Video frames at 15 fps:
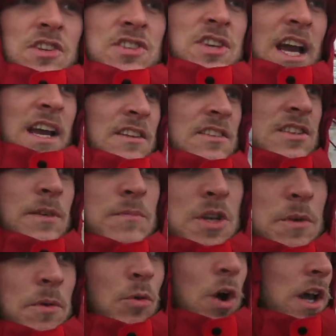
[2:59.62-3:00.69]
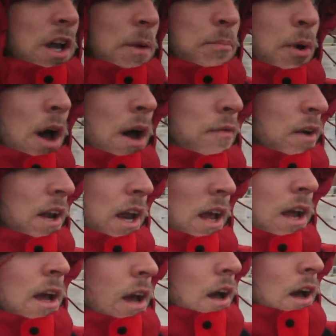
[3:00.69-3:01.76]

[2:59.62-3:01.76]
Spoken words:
of a second seems to be working perfectly